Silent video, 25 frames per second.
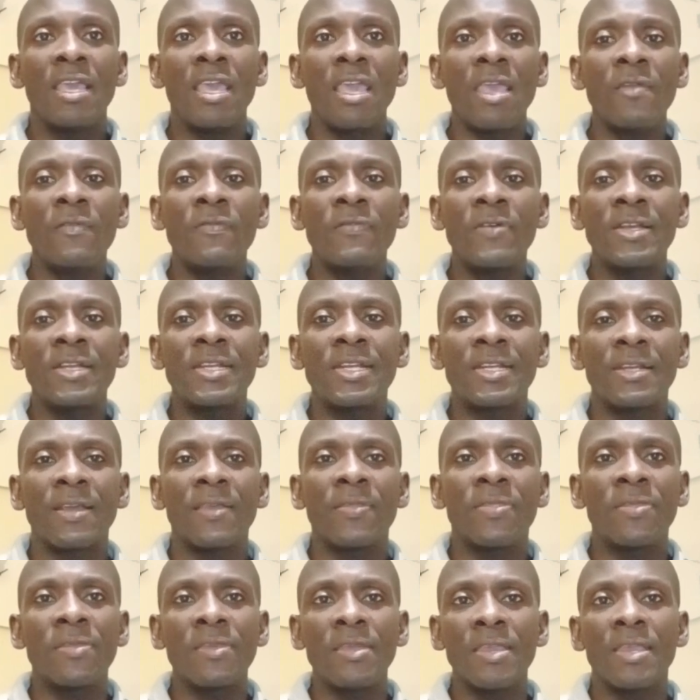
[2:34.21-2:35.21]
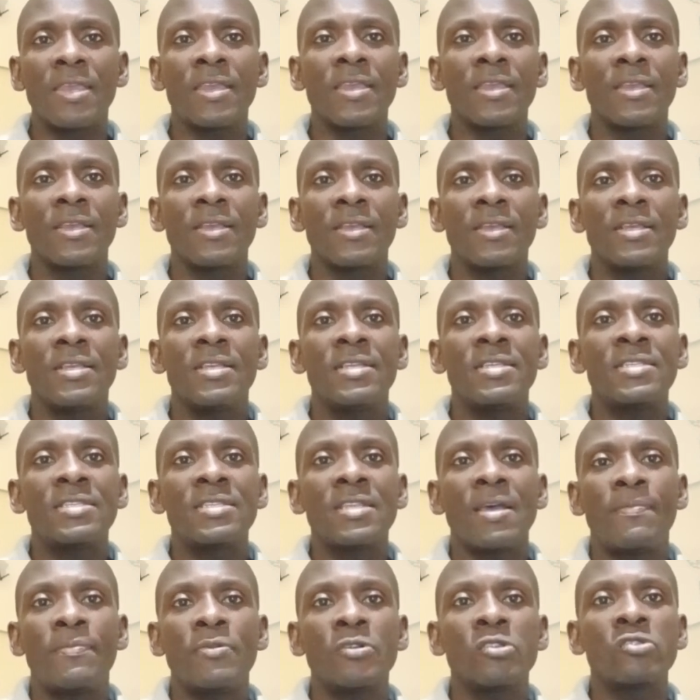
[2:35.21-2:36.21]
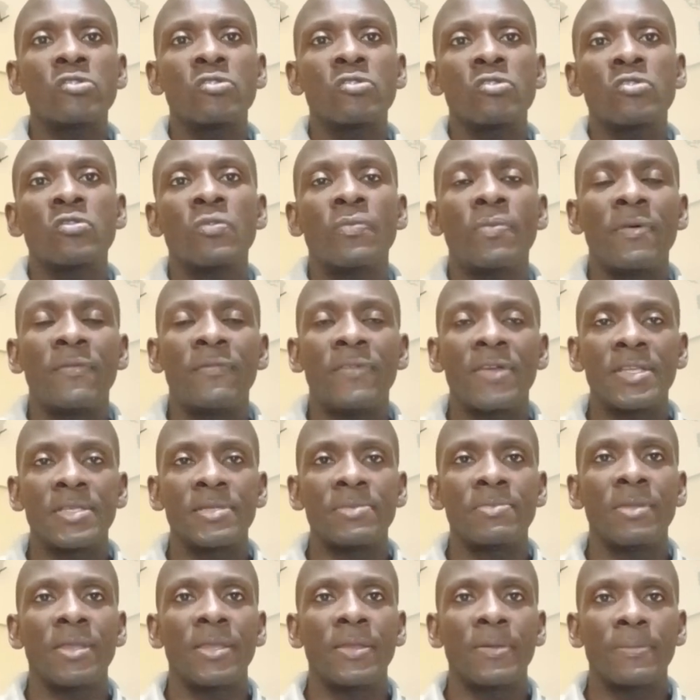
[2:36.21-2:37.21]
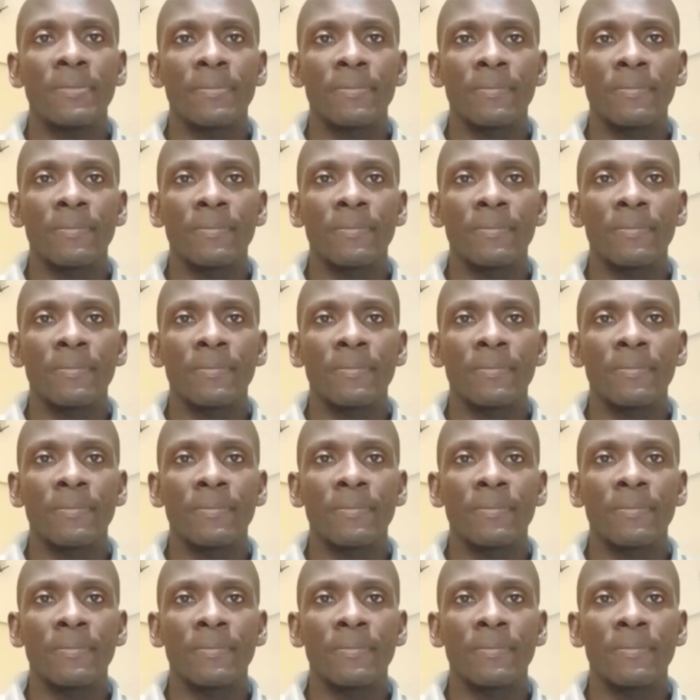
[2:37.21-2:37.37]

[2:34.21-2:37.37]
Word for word: everyone that I think is supposed to supervise me.